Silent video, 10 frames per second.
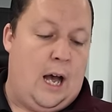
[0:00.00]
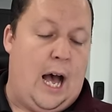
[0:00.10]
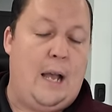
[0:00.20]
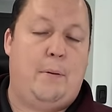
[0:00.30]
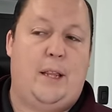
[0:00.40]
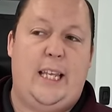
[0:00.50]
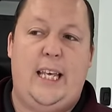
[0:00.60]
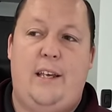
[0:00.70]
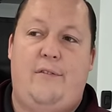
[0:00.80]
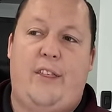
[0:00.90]
I
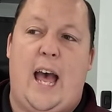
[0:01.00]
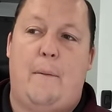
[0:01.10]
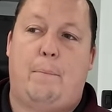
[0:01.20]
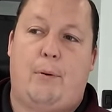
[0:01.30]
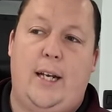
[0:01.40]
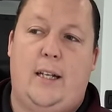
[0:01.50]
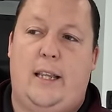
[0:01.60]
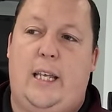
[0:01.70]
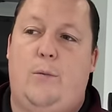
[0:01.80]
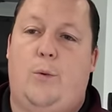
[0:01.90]
believe that
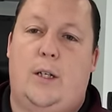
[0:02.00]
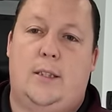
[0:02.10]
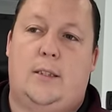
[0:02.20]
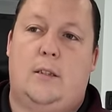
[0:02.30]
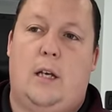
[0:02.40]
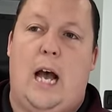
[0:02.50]
Brinkley was,